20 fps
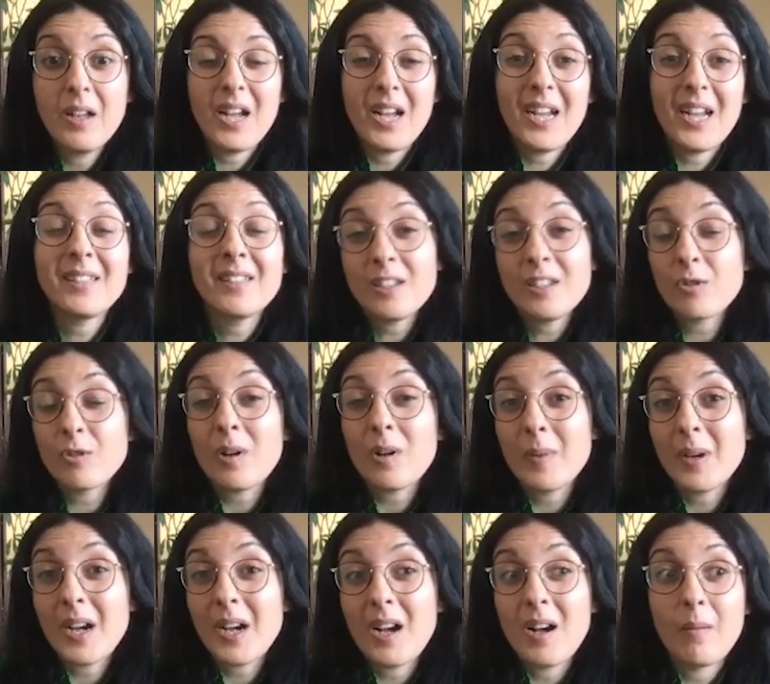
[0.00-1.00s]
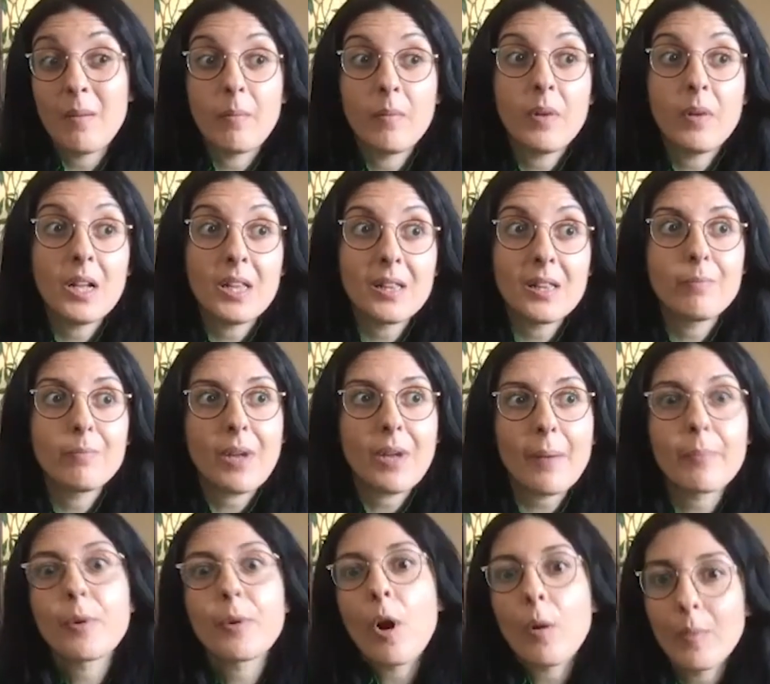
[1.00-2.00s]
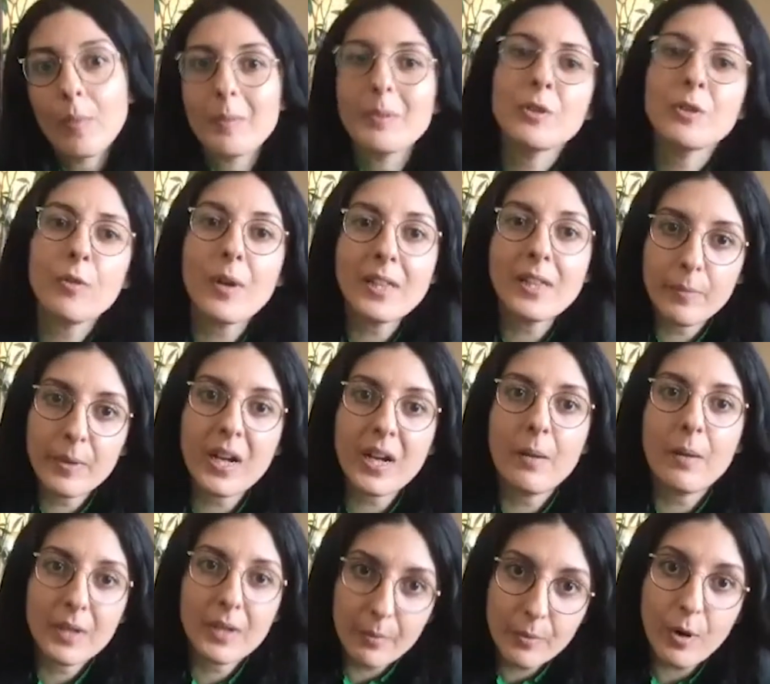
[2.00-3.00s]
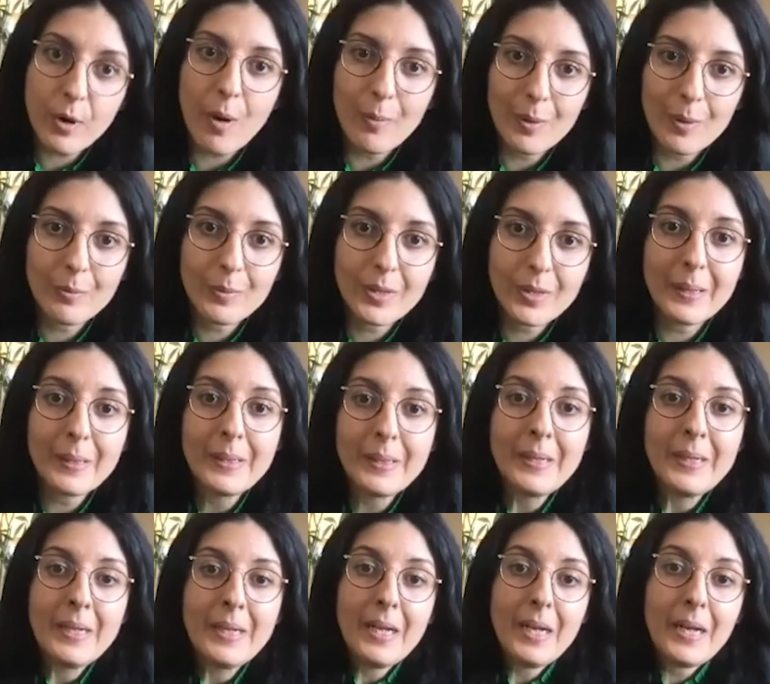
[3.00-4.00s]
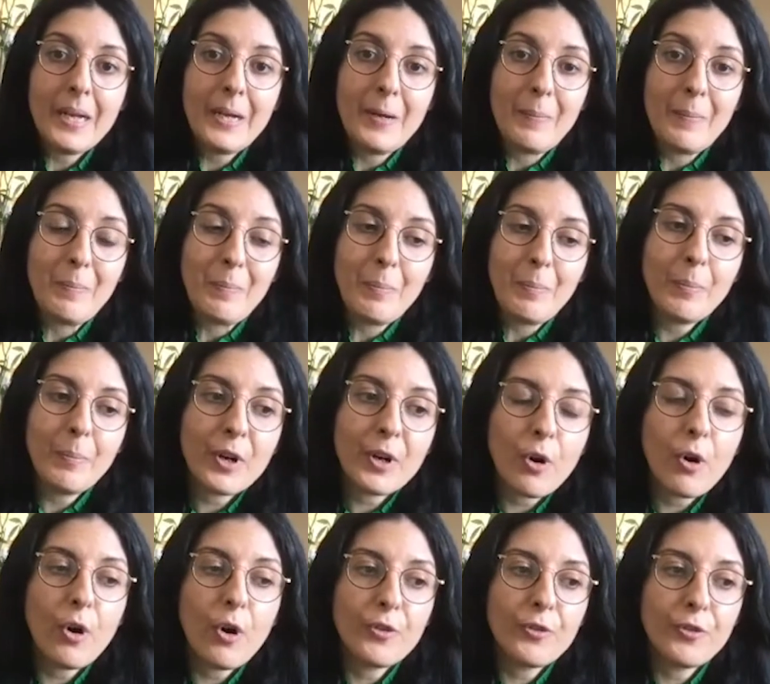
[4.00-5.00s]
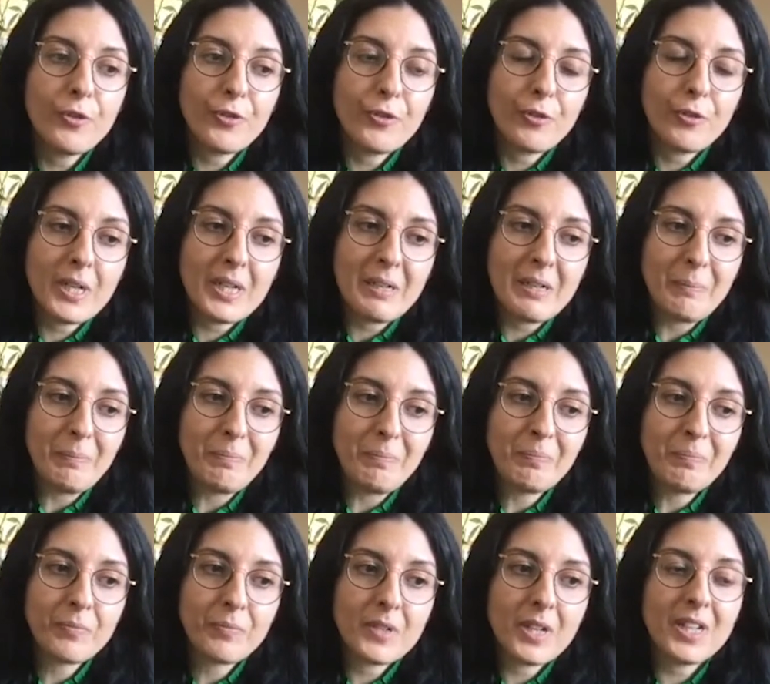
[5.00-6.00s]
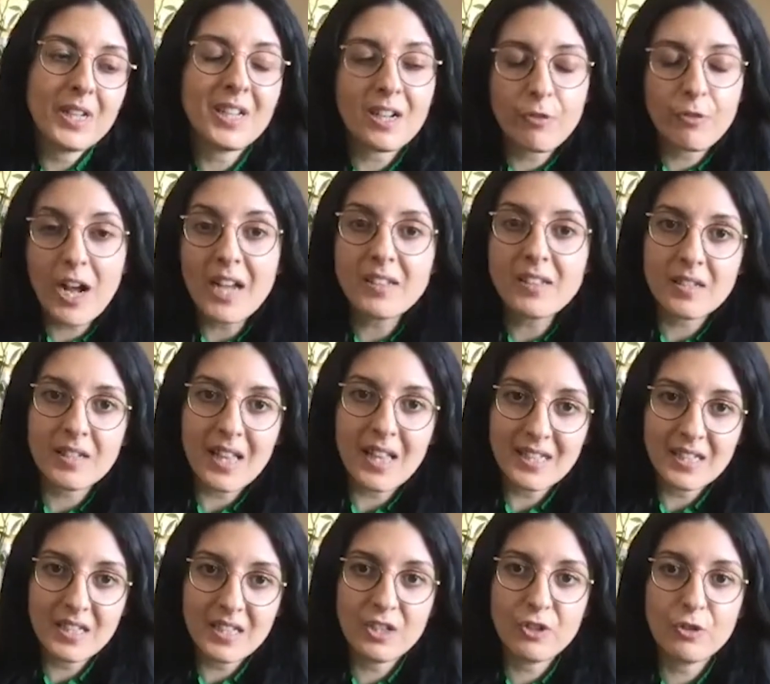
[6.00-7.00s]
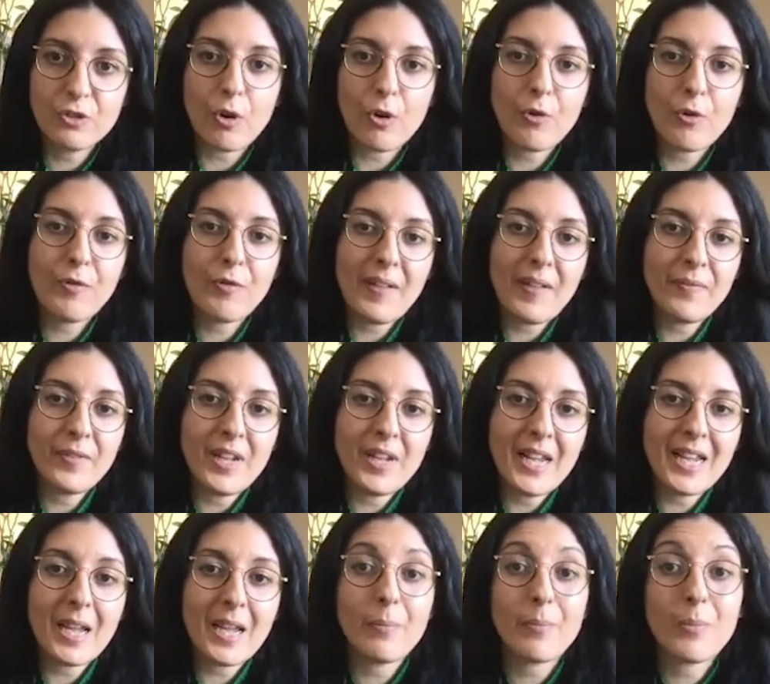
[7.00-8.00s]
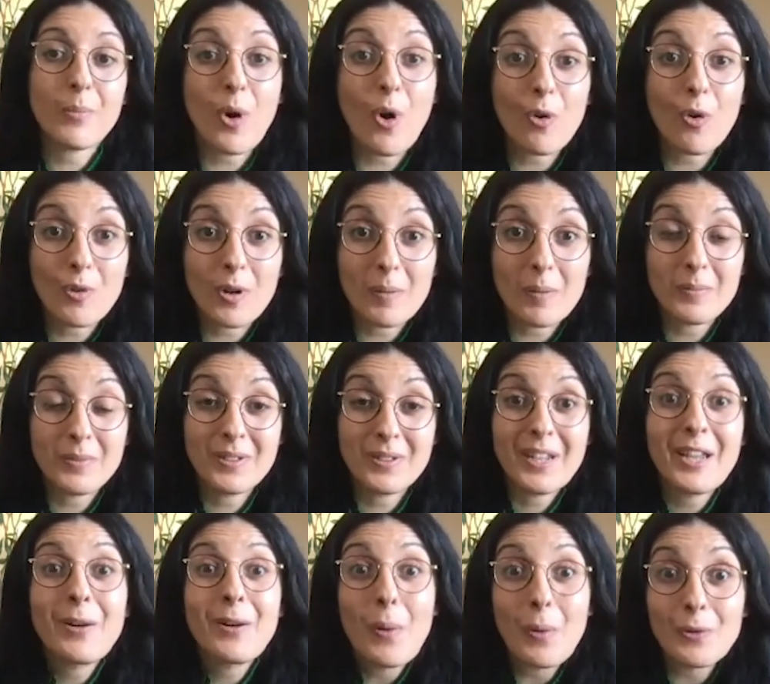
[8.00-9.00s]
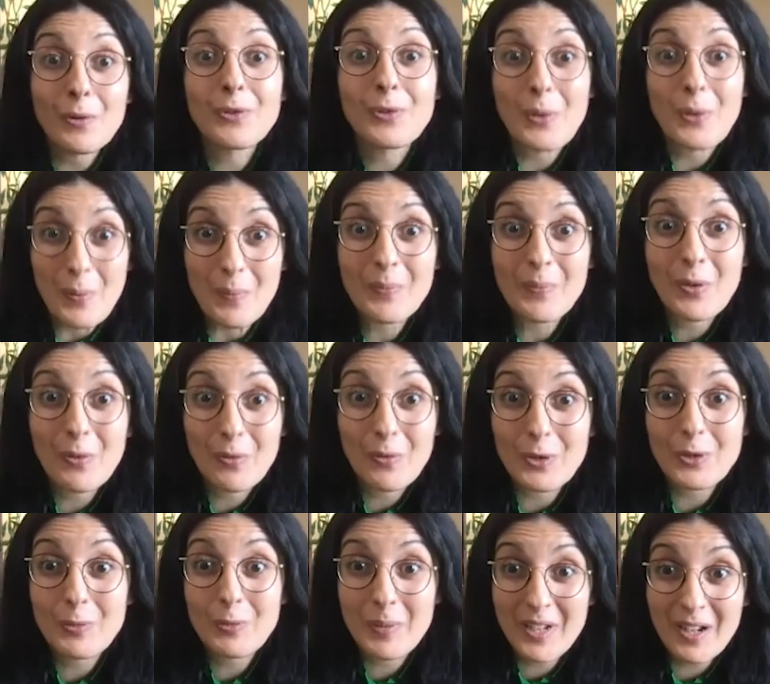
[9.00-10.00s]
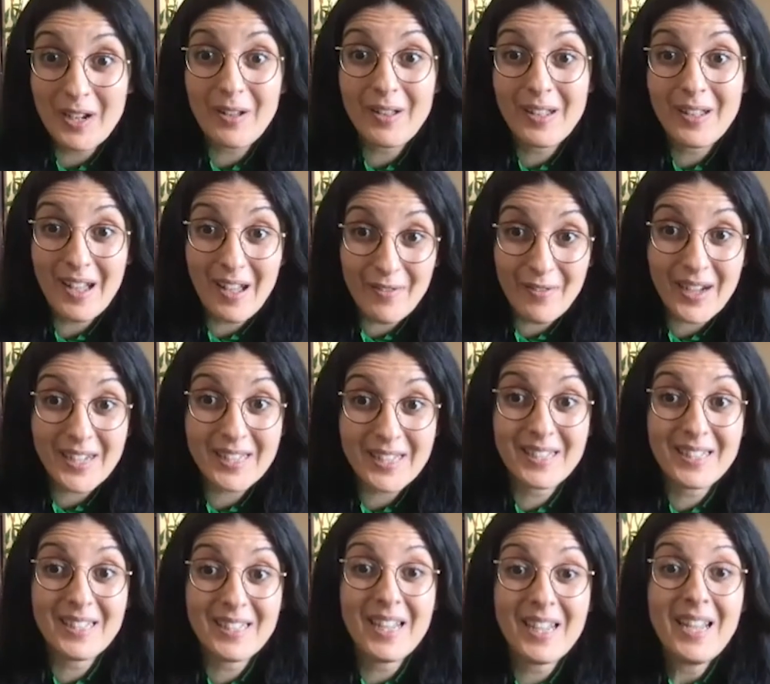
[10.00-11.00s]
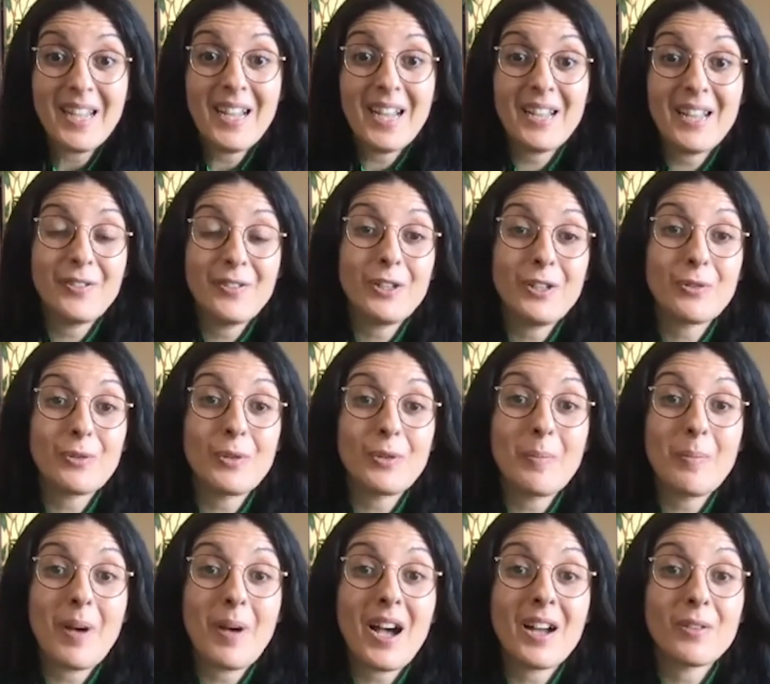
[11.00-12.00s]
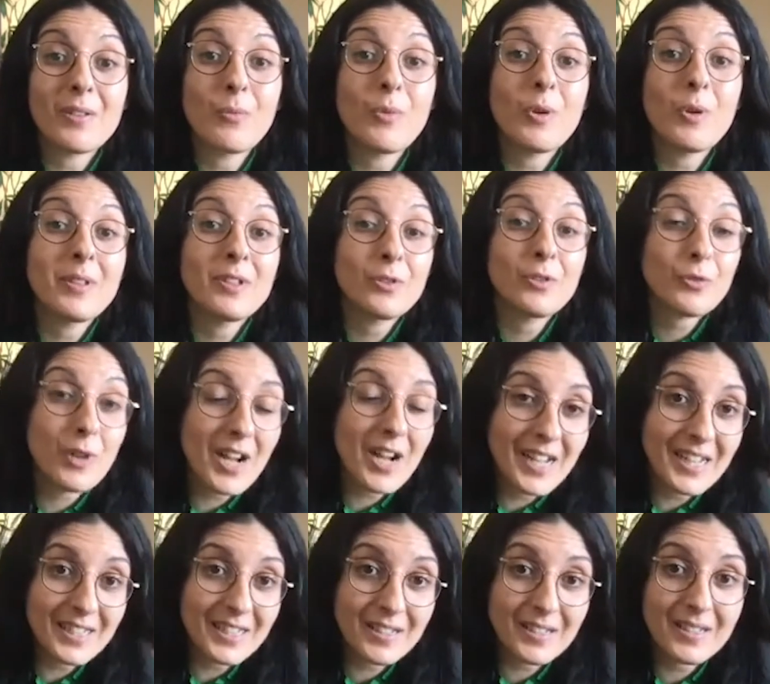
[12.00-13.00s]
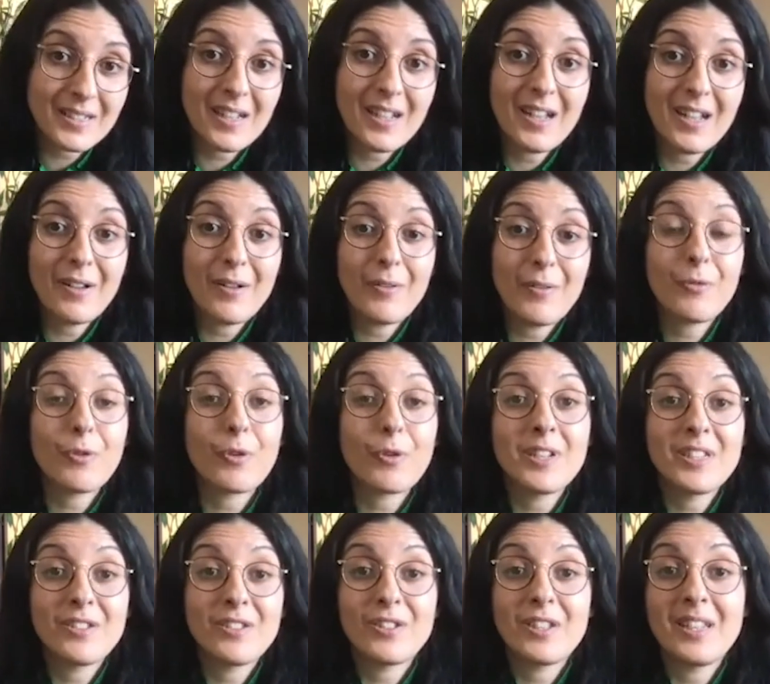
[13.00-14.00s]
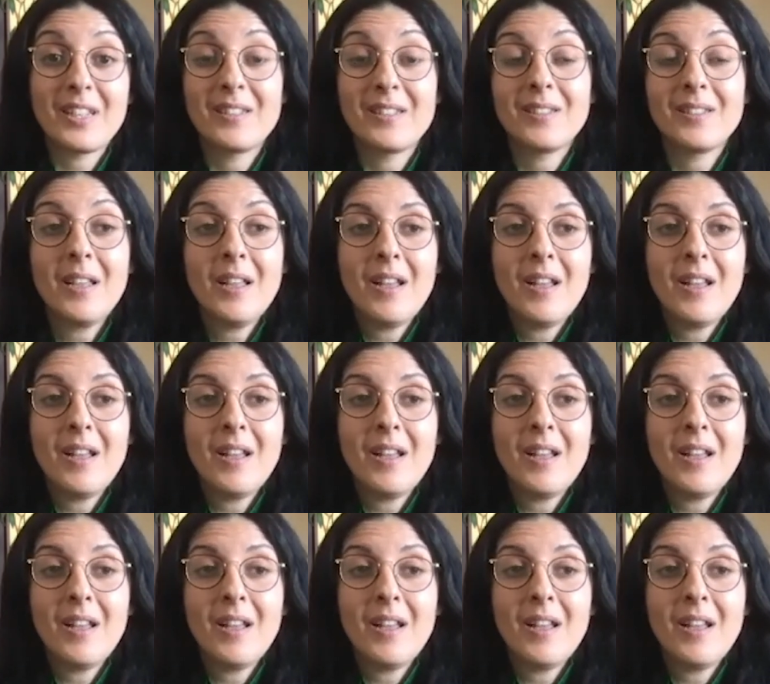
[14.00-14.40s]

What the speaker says: and this is going to become a problem. It's already becoming a problem, because in a crisis like this, donor funding and programs can also, of course, be affected, and this could impact women's rights. For instance,